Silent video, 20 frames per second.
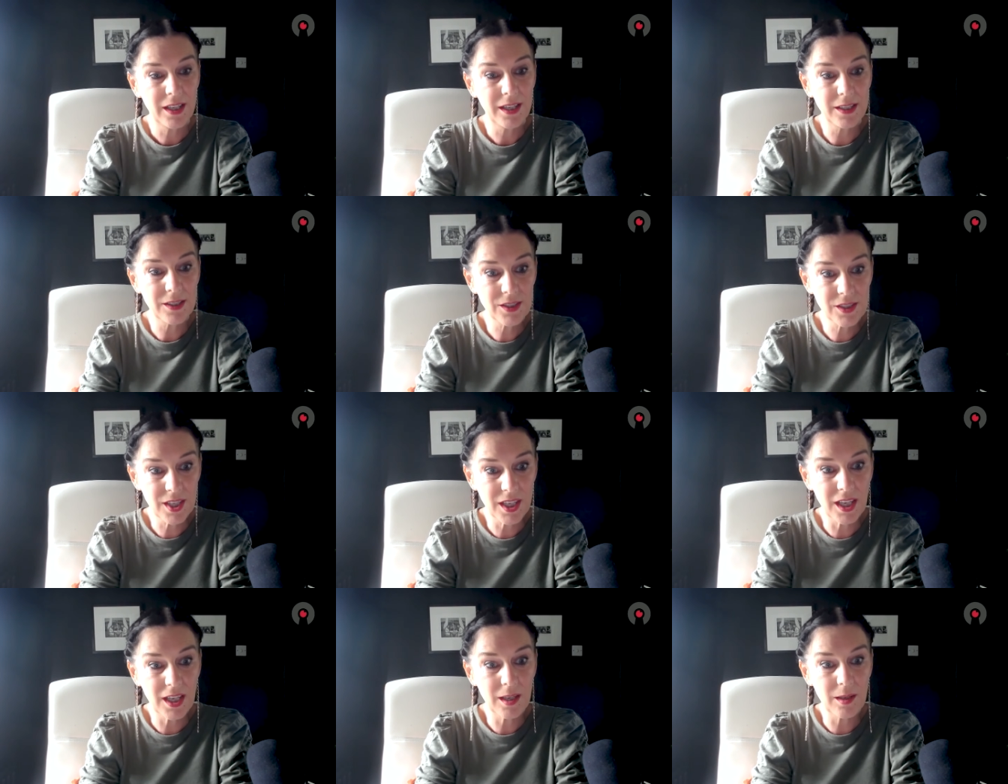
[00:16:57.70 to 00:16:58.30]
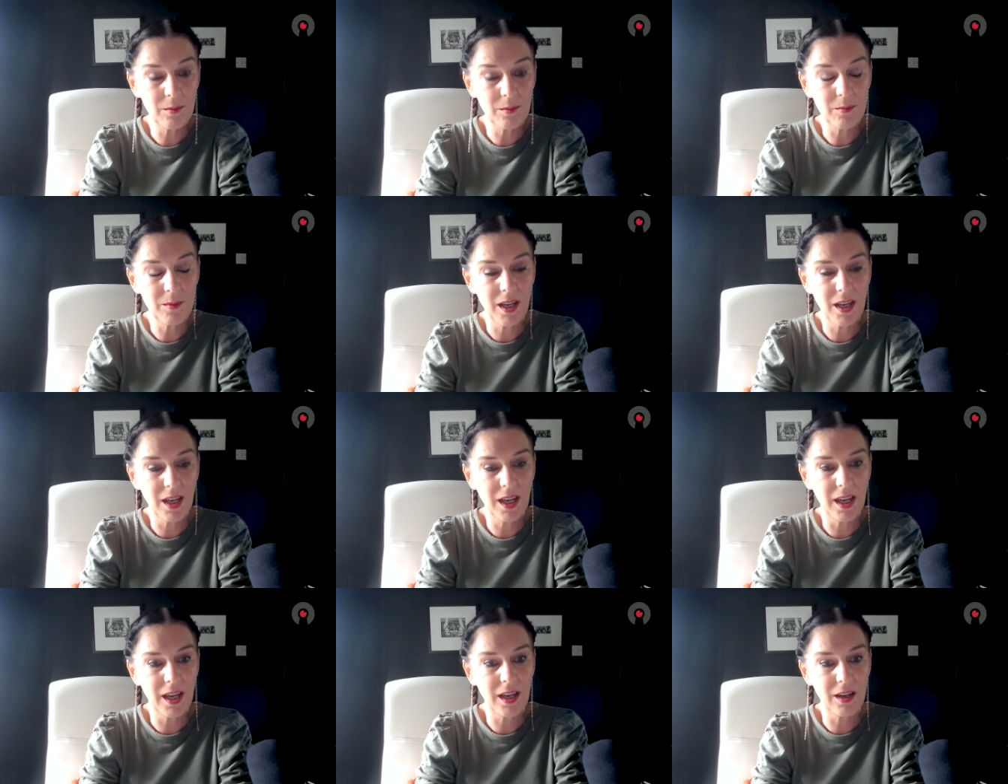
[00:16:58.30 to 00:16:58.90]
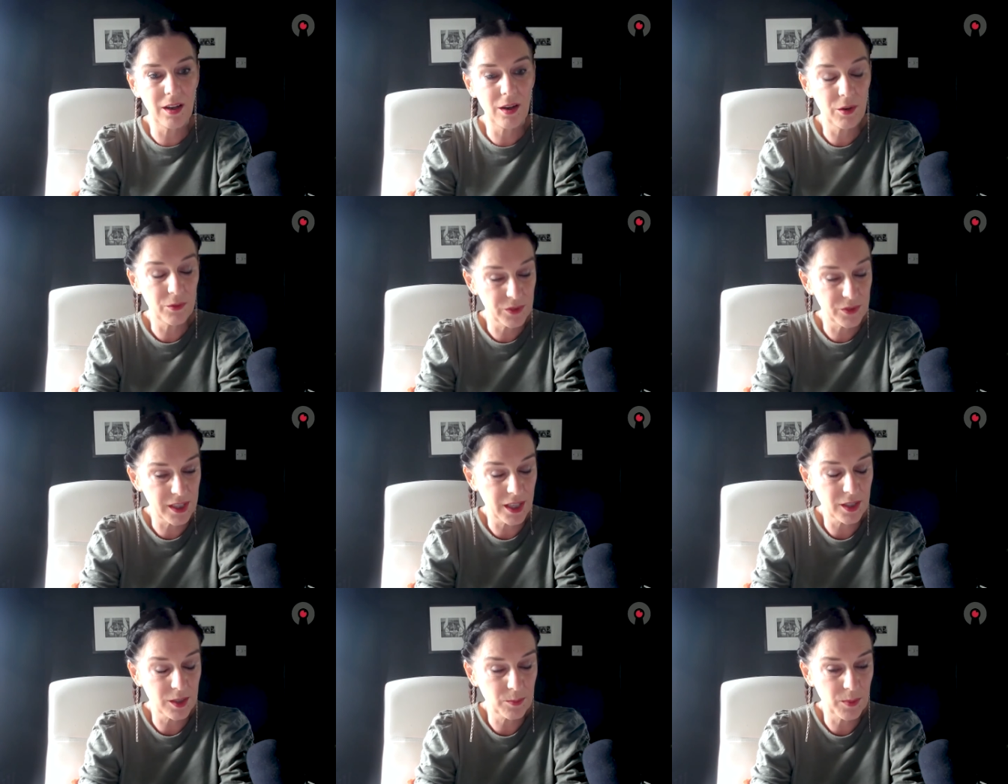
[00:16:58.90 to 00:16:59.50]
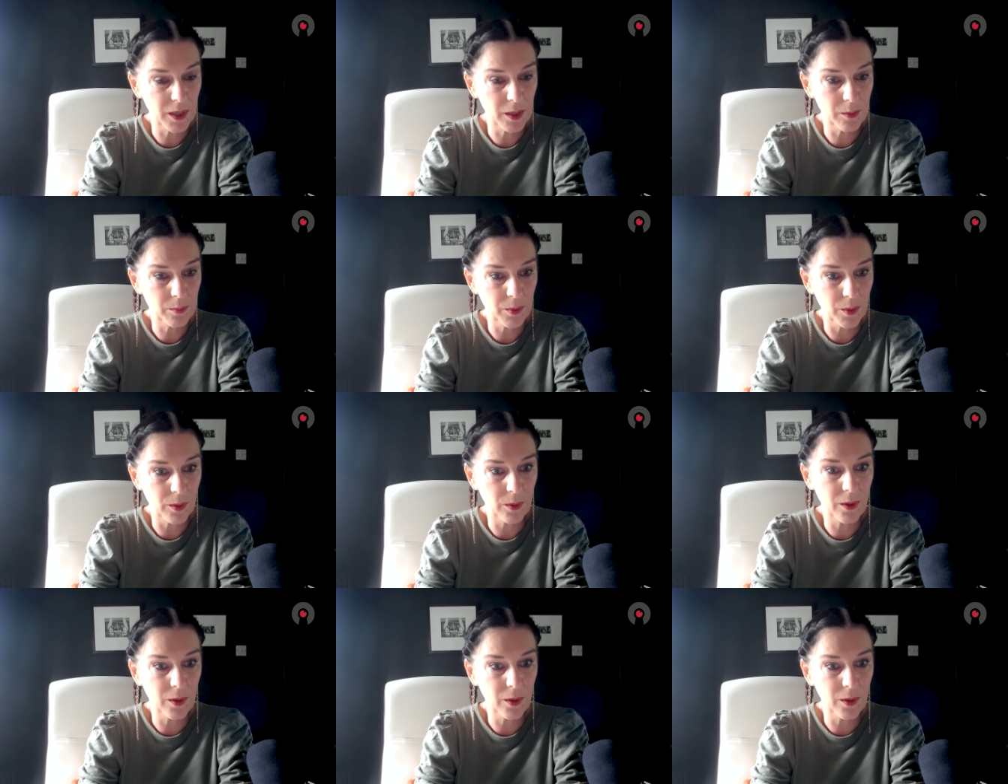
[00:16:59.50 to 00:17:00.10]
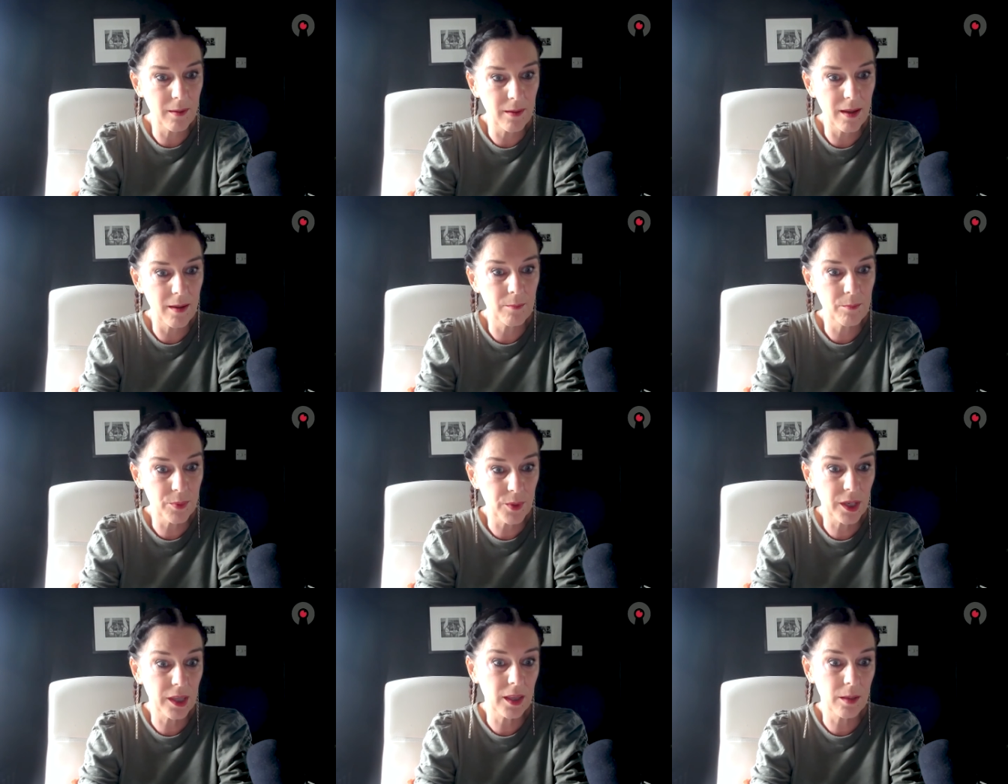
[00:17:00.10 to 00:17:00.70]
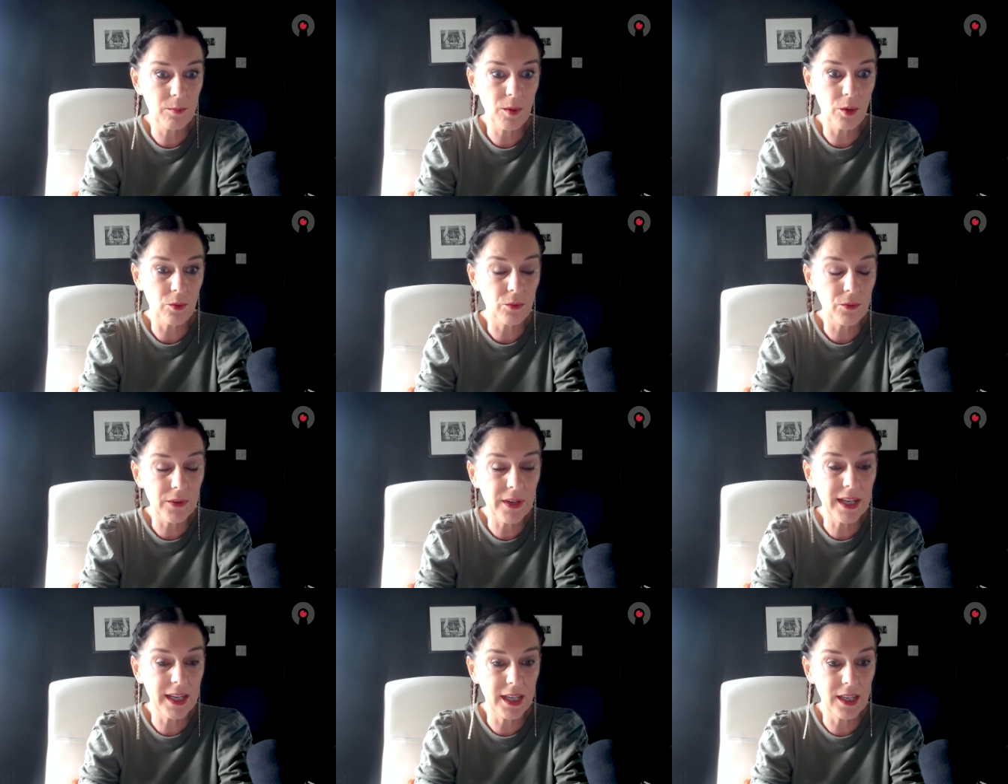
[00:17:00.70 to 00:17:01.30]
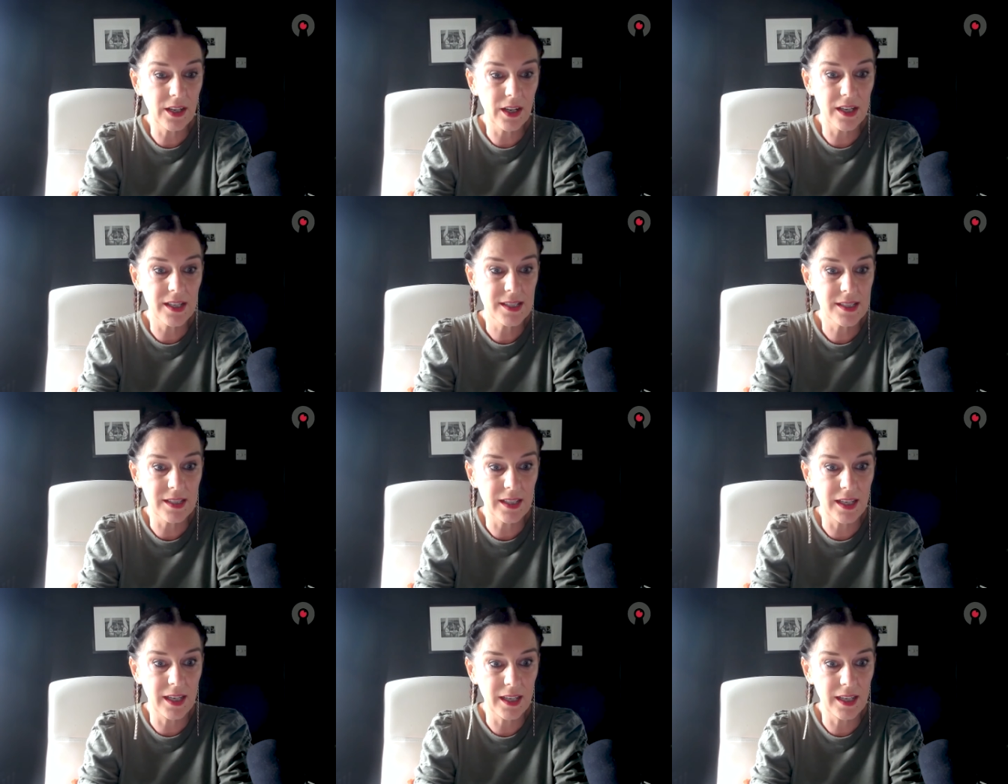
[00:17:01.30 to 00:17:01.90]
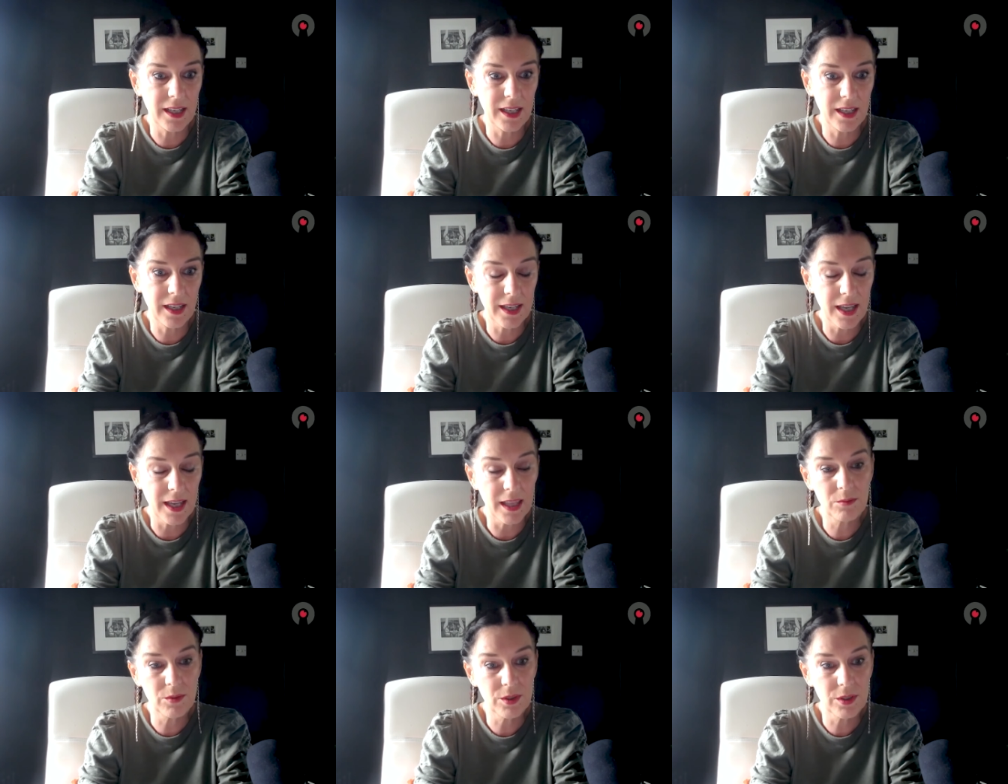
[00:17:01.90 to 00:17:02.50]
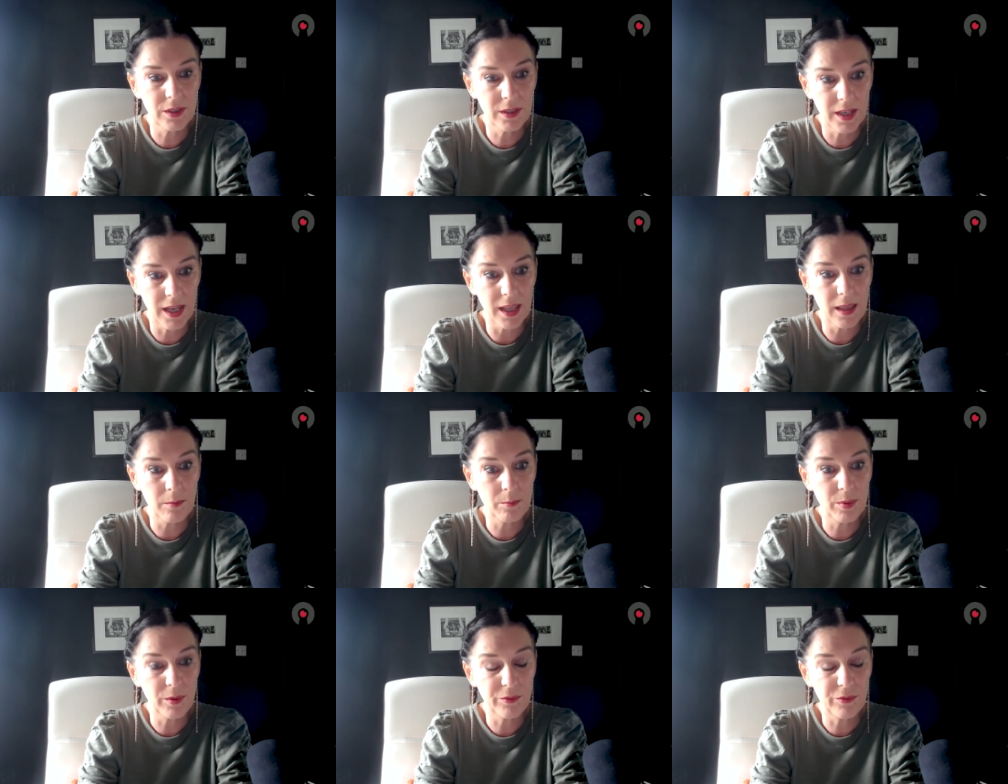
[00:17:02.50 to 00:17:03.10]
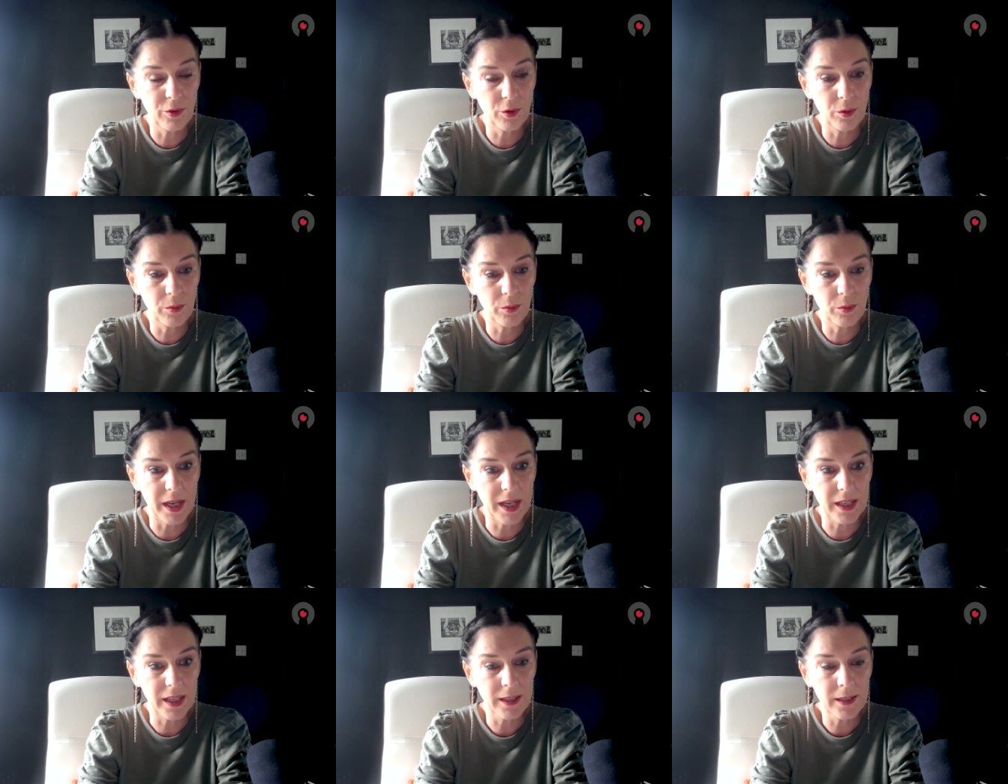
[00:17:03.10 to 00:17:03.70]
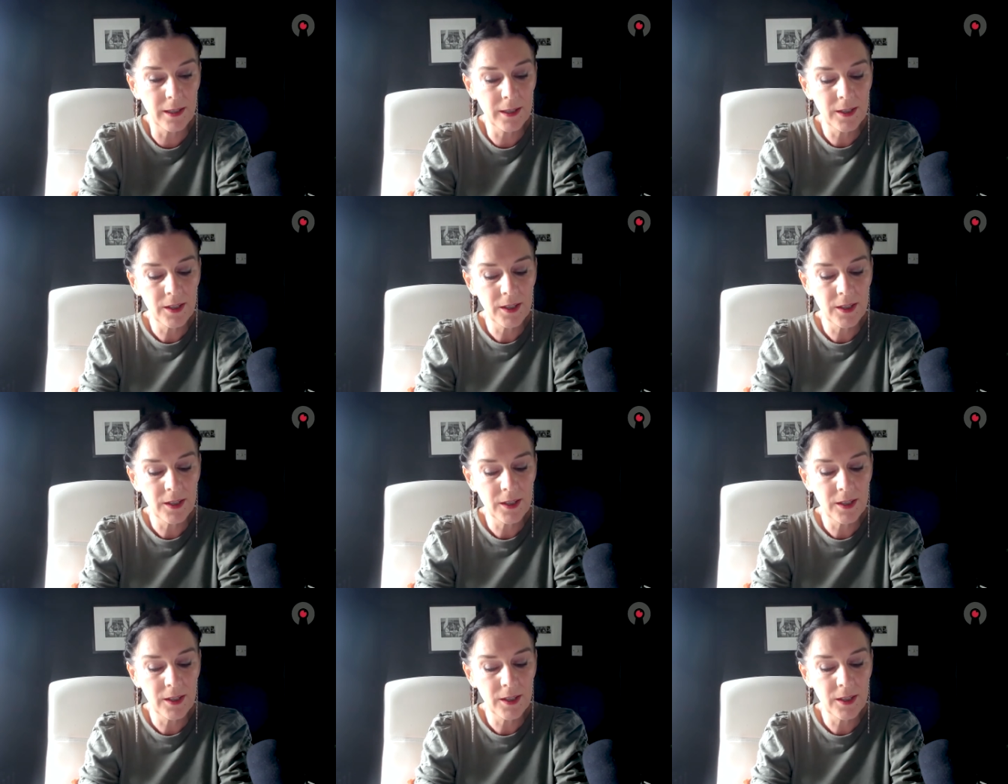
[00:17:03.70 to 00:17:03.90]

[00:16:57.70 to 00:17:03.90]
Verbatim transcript: a team uh, of salespeople uh, and bring them on really nicely and get them get them performing.